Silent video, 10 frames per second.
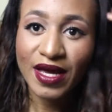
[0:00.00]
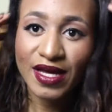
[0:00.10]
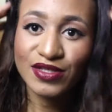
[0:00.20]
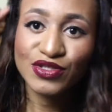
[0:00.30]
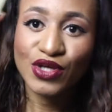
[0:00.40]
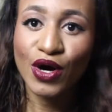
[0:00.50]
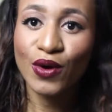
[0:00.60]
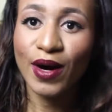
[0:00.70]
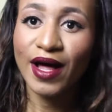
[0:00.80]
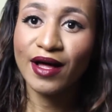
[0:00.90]
And
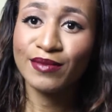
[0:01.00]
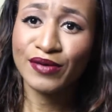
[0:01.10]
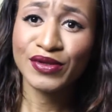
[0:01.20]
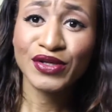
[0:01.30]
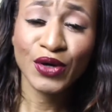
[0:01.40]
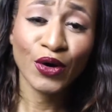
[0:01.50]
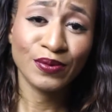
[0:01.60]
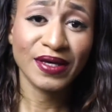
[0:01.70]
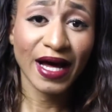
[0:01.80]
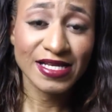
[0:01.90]
so I really do
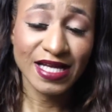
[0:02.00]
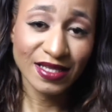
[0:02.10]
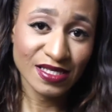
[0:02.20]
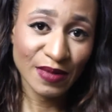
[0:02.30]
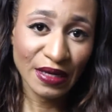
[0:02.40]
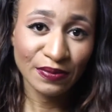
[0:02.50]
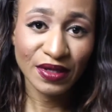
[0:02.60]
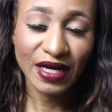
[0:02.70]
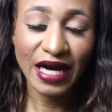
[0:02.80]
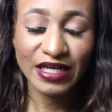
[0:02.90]
hope you guys like this makeup
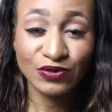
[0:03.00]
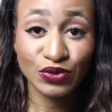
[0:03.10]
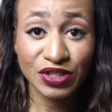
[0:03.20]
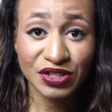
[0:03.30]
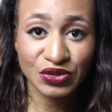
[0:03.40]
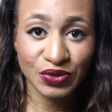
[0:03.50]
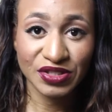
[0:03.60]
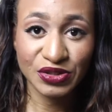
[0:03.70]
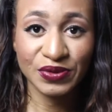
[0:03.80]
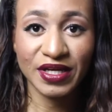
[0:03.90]
look. I really
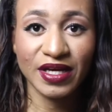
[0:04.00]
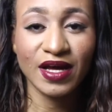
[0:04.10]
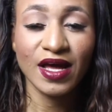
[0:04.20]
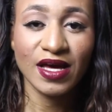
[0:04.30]
enjoyed doing it.